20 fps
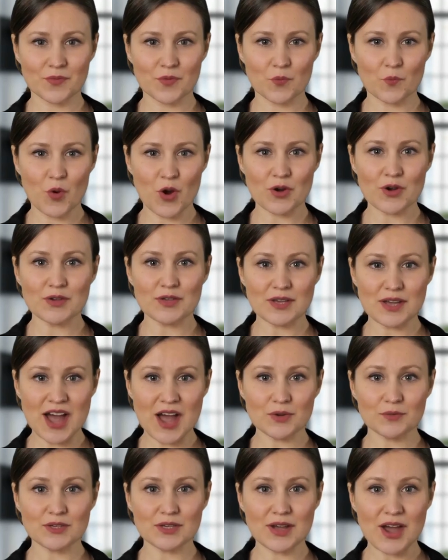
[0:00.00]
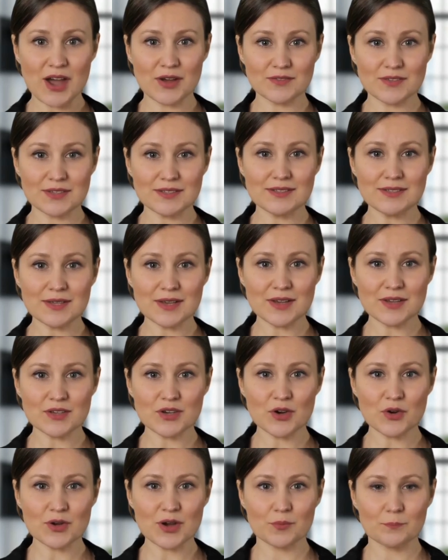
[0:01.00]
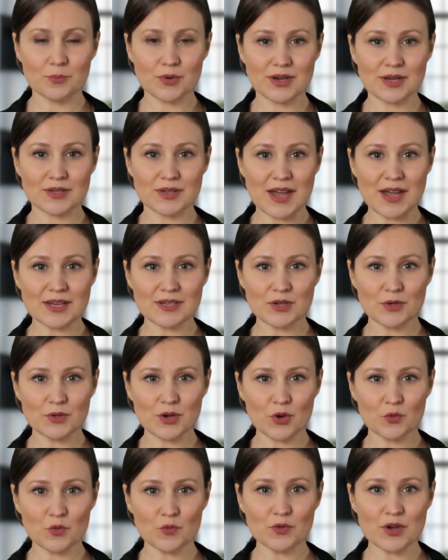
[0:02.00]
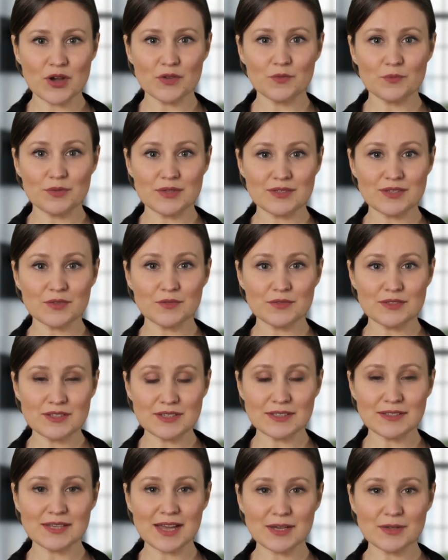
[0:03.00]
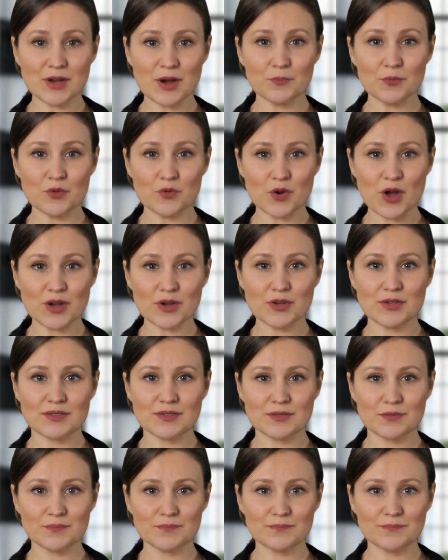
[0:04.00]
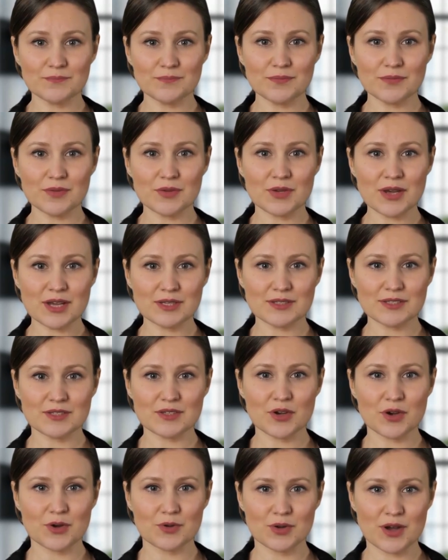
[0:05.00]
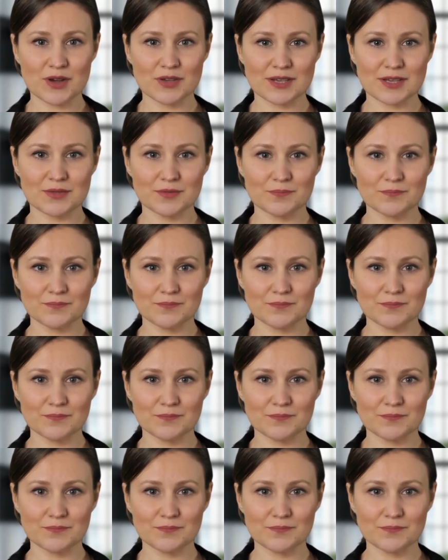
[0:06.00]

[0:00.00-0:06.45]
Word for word: Welcome to County Office, your complete guide to local government services and public records. Let's start learning.